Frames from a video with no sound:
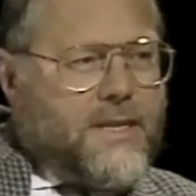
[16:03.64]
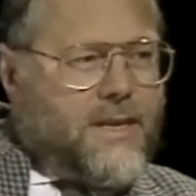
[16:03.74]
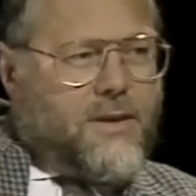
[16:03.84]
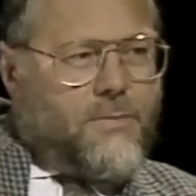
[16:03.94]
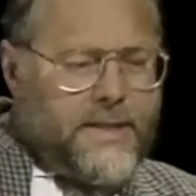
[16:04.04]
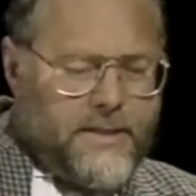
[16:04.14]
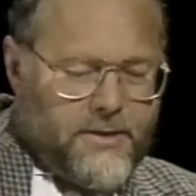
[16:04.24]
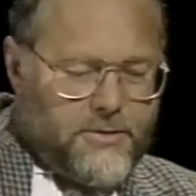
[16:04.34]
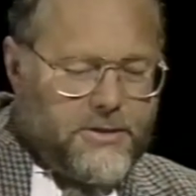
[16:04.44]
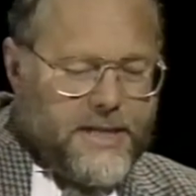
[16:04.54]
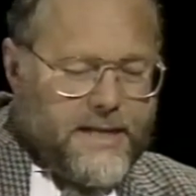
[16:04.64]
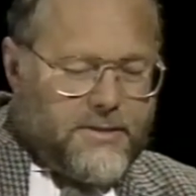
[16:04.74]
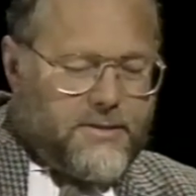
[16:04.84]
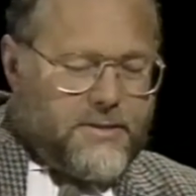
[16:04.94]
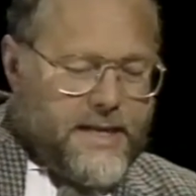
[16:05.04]
When those
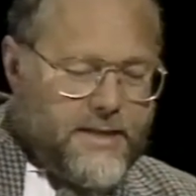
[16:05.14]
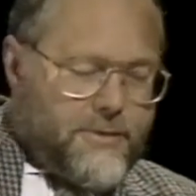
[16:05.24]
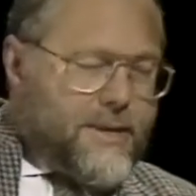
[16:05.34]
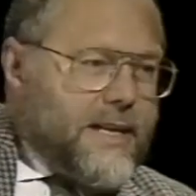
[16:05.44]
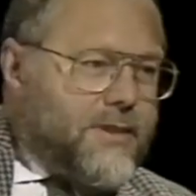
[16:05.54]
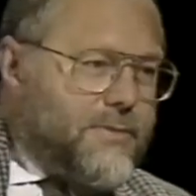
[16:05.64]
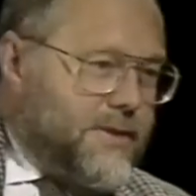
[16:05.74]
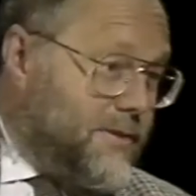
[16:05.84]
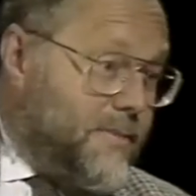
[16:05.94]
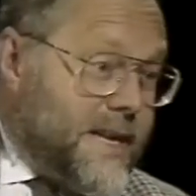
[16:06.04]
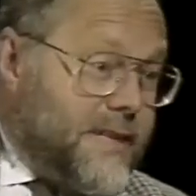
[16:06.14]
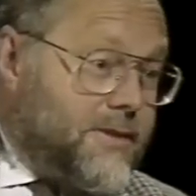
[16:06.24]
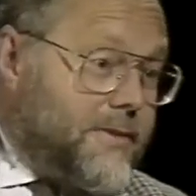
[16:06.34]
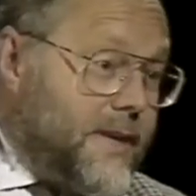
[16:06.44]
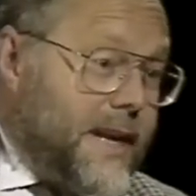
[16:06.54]
jets interact with the remains of
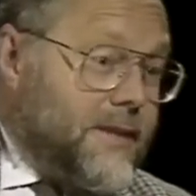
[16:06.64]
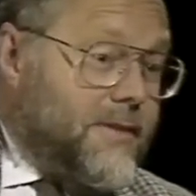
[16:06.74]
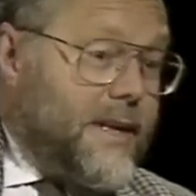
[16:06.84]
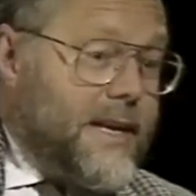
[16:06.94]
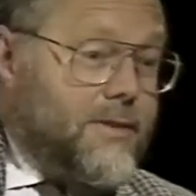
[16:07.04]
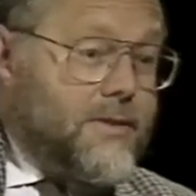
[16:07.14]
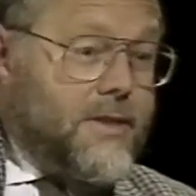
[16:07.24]
the gas cloud,